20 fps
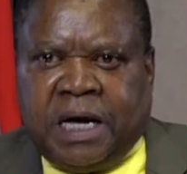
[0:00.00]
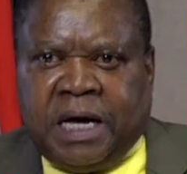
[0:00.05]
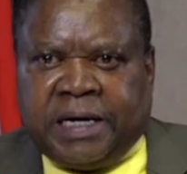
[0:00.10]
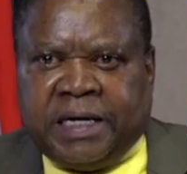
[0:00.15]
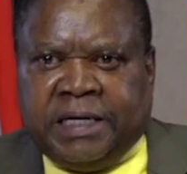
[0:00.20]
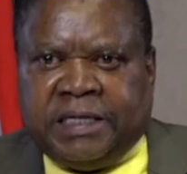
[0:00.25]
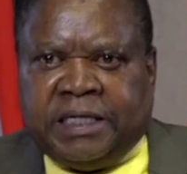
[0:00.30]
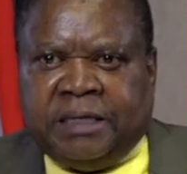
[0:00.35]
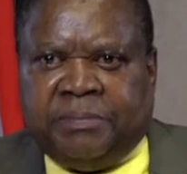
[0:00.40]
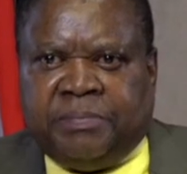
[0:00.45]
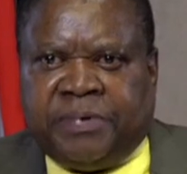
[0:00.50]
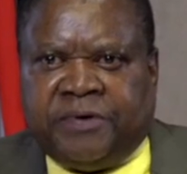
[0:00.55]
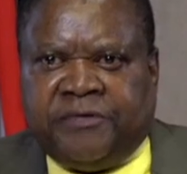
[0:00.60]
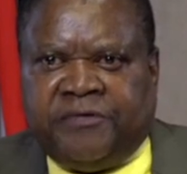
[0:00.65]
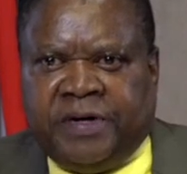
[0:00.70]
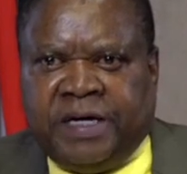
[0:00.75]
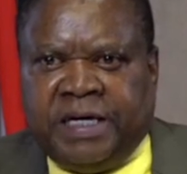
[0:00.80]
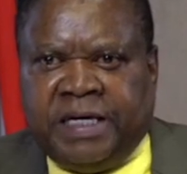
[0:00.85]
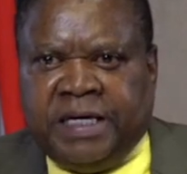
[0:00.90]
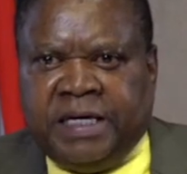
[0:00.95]
currently
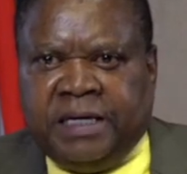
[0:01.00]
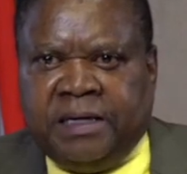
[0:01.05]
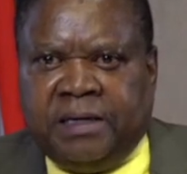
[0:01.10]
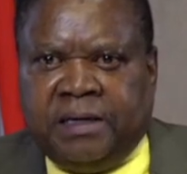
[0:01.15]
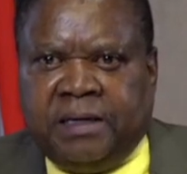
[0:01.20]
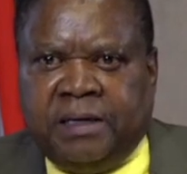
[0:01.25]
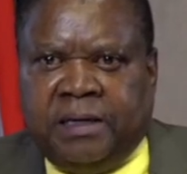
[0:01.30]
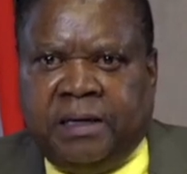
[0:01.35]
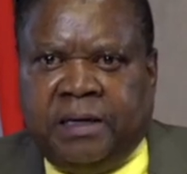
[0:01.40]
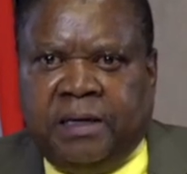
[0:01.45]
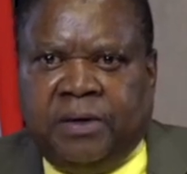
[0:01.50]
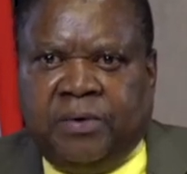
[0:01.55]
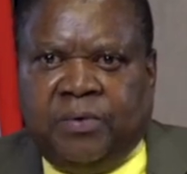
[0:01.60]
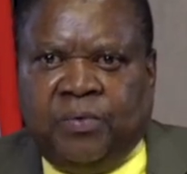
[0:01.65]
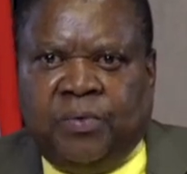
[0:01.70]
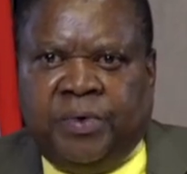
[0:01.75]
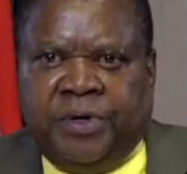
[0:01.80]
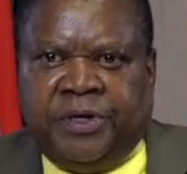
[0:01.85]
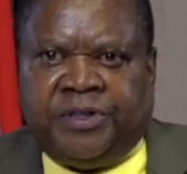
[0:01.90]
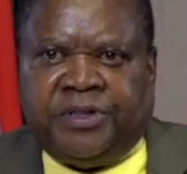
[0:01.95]
prevailing,
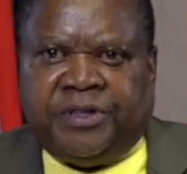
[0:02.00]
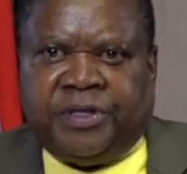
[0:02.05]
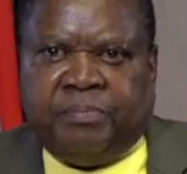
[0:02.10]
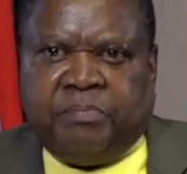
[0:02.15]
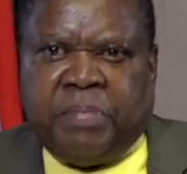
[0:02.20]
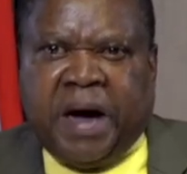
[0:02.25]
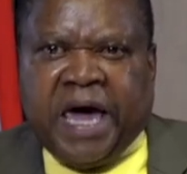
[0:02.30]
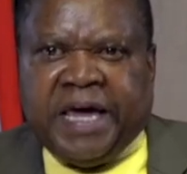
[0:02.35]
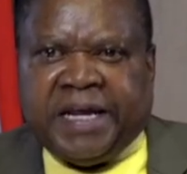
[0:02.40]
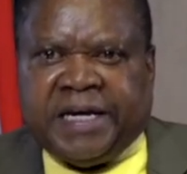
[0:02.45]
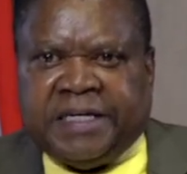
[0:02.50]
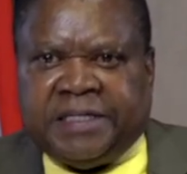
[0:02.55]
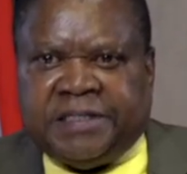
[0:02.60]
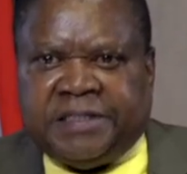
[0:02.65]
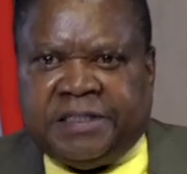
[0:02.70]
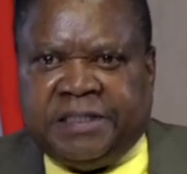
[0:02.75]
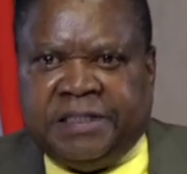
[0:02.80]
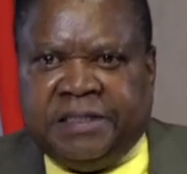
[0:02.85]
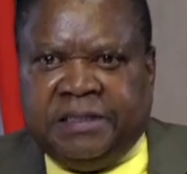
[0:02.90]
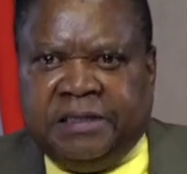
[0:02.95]
with
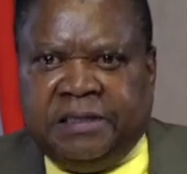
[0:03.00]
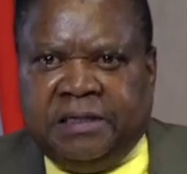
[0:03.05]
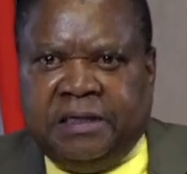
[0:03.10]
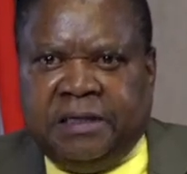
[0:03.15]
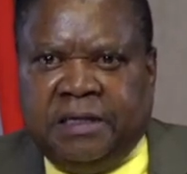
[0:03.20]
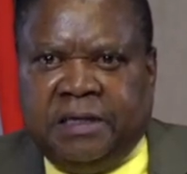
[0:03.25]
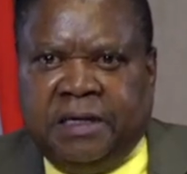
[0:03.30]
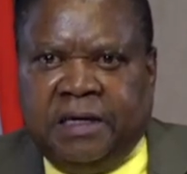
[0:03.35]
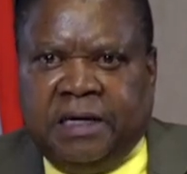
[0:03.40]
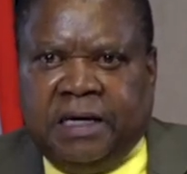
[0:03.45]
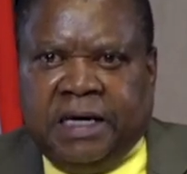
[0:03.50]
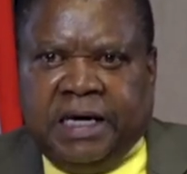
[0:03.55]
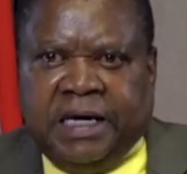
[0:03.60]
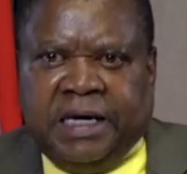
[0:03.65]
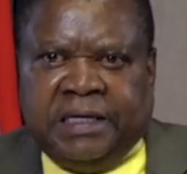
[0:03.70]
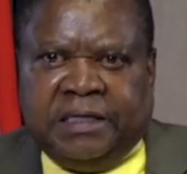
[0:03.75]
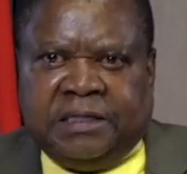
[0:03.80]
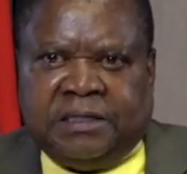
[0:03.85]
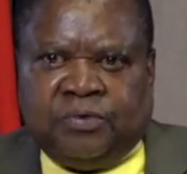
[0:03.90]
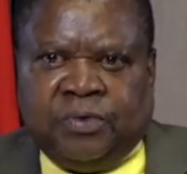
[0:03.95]
piracy,
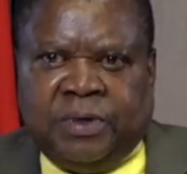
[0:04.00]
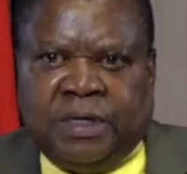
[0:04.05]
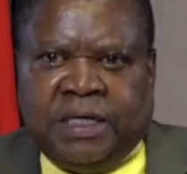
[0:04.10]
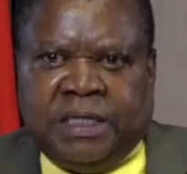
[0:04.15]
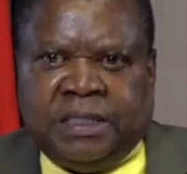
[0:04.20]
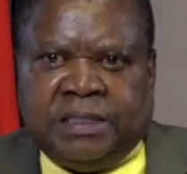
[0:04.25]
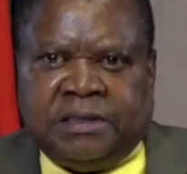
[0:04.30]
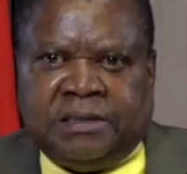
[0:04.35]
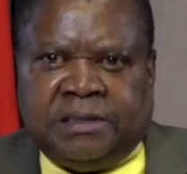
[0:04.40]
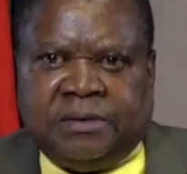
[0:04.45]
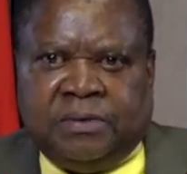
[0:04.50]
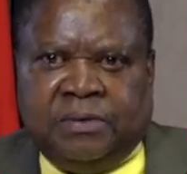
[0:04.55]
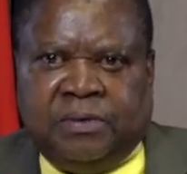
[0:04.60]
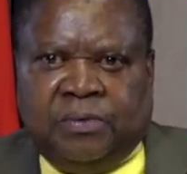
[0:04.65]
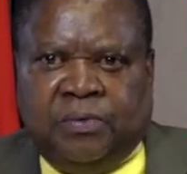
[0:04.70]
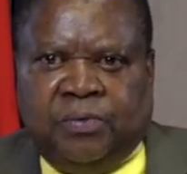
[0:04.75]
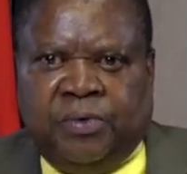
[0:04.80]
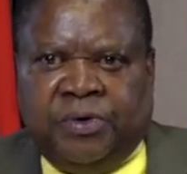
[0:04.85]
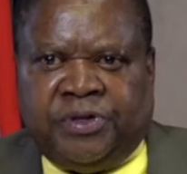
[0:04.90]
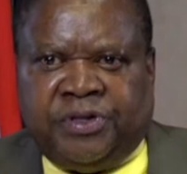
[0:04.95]
as well as
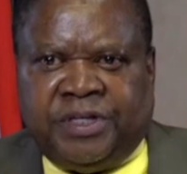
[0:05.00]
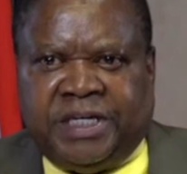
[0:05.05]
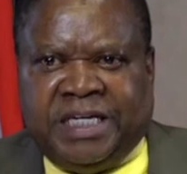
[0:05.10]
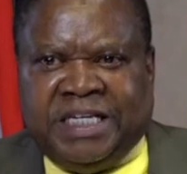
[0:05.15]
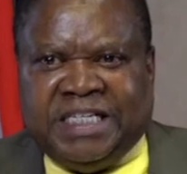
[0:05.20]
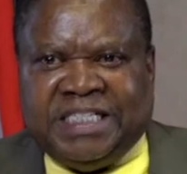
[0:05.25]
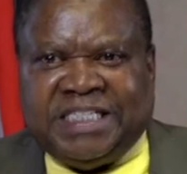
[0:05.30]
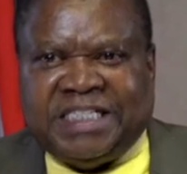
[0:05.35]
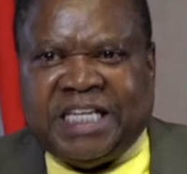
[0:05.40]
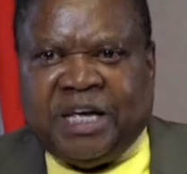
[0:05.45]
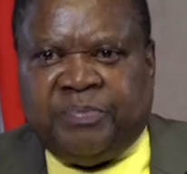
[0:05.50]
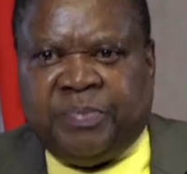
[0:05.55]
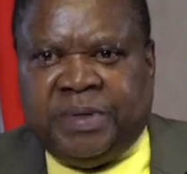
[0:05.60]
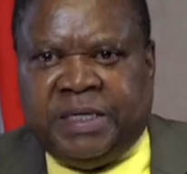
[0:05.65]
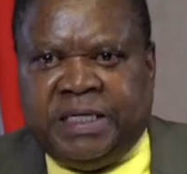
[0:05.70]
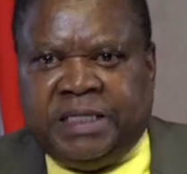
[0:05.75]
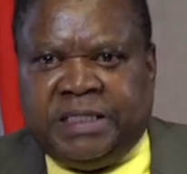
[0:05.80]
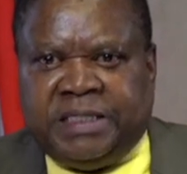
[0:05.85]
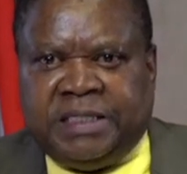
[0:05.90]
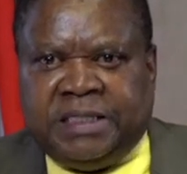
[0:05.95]
with
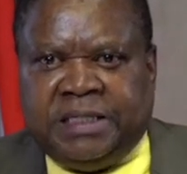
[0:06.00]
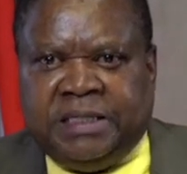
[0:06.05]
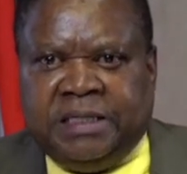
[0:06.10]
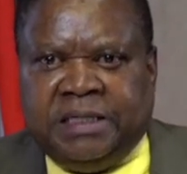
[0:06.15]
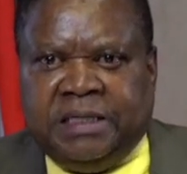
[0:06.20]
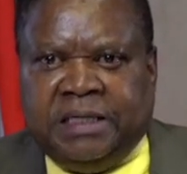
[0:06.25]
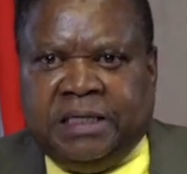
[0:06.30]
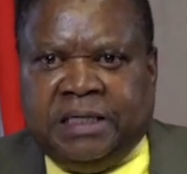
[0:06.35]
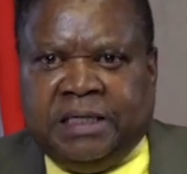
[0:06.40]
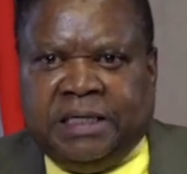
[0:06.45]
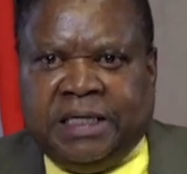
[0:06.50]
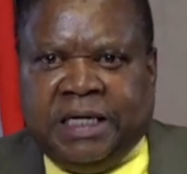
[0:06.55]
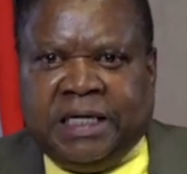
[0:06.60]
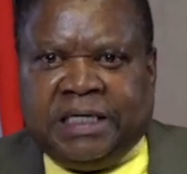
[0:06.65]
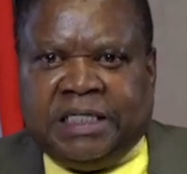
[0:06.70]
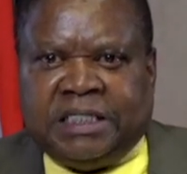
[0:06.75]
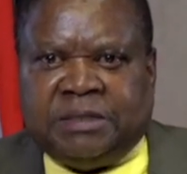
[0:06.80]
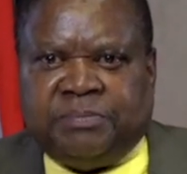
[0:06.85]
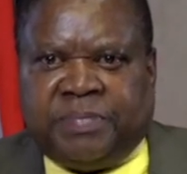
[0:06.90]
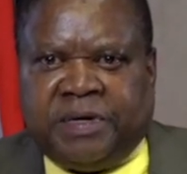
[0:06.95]
instability
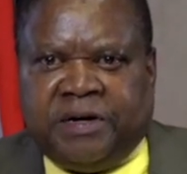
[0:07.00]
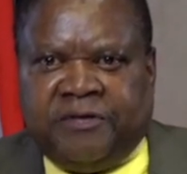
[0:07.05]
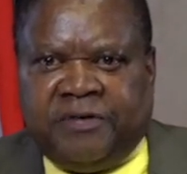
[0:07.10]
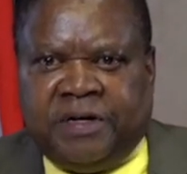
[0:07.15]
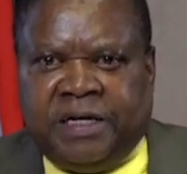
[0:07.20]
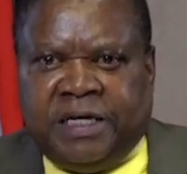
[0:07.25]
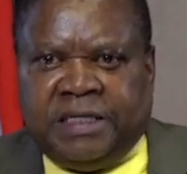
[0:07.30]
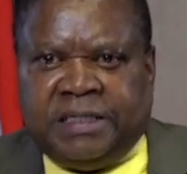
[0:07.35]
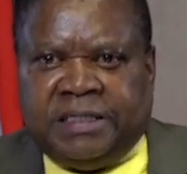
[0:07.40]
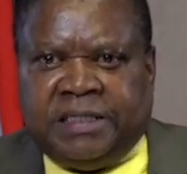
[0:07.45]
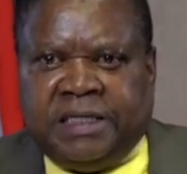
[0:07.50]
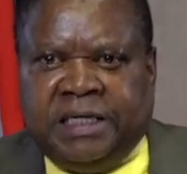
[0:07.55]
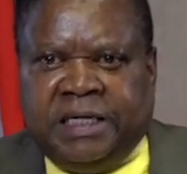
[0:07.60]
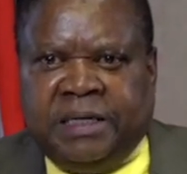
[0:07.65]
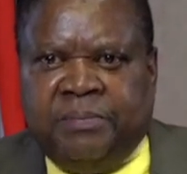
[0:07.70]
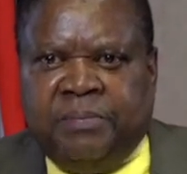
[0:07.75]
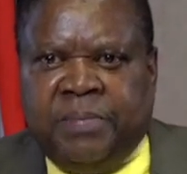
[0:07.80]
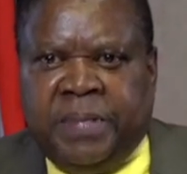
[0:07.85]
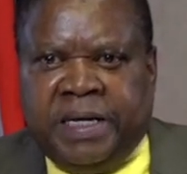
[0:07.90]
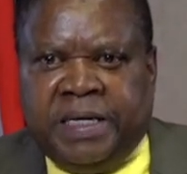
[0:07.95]
that is prevalent
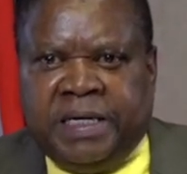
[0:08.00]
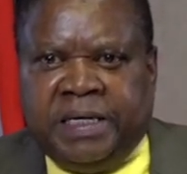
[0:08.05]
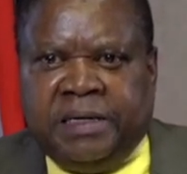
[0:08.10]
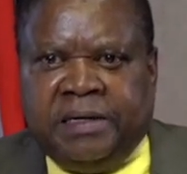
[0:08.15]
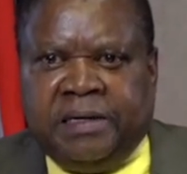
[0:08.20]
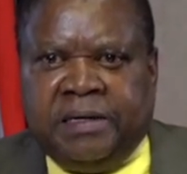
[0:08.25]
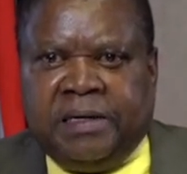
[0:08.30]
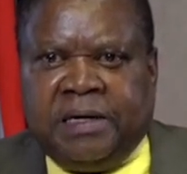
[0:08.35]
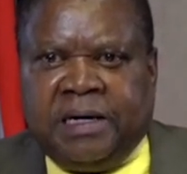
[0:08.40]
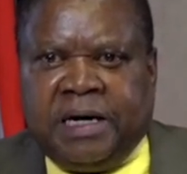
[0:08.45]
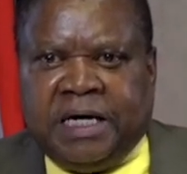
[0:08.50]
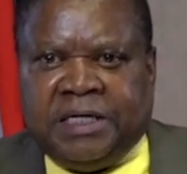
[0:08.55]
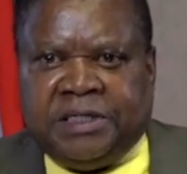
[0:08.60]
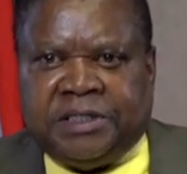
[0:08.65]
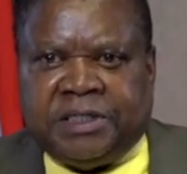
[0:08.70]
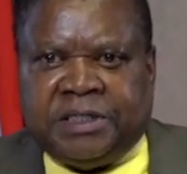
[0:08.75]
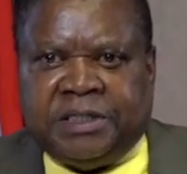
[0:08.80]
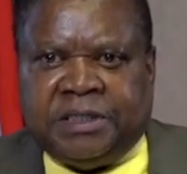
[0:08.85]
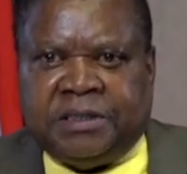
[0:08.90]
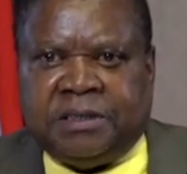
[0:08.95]
in many
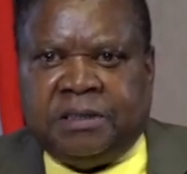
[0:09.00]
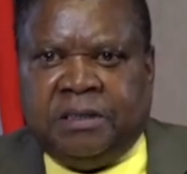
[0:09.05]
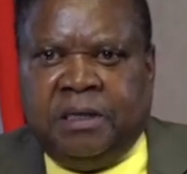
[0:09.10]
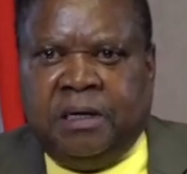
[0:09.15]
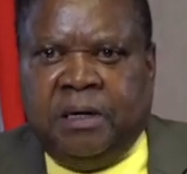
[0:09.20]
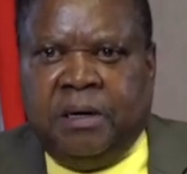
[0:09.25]
countries.